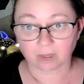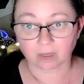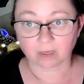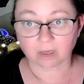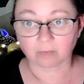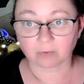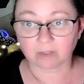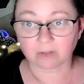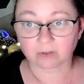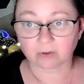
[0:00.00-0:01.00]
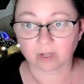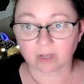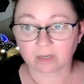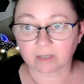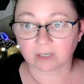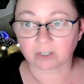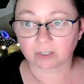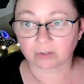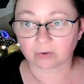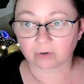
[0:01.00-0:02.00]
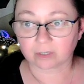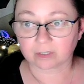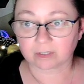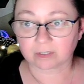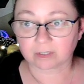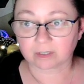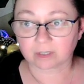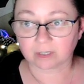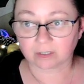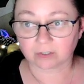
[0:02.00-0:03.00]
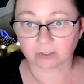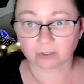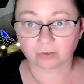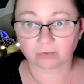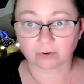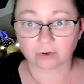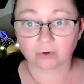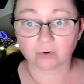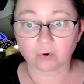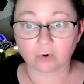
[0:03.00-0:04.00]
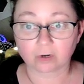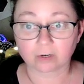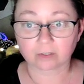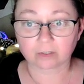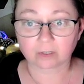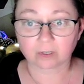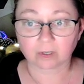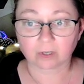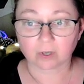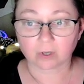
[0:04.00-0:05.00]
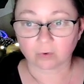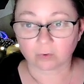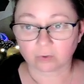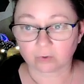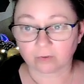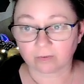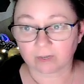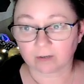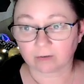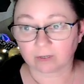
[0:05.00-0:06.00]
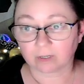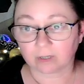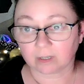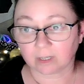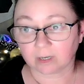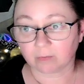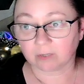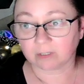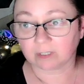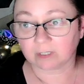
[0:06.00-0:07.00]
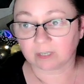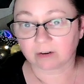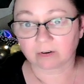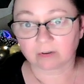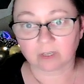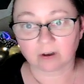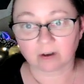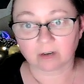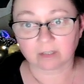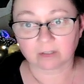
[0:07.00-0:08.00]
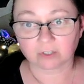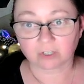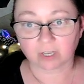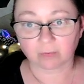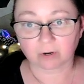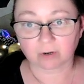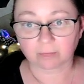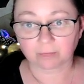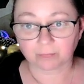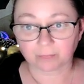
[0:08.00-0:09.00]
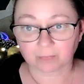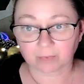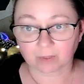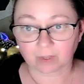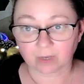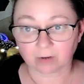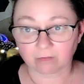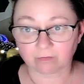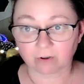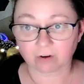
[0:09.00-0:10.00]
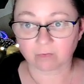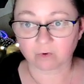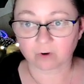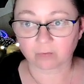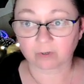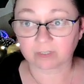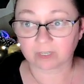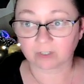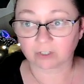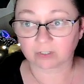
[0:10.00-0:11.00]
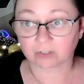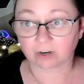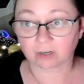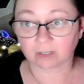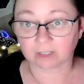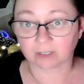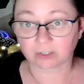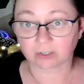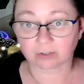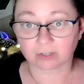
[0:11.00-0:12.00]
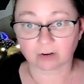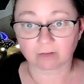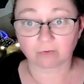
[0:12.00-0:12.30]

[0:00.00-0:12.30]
I accompanied Sola and Deja Thoris in a search for new quarters, which we found in a building nearer the audience chamber, and of far more pretentious architecture than our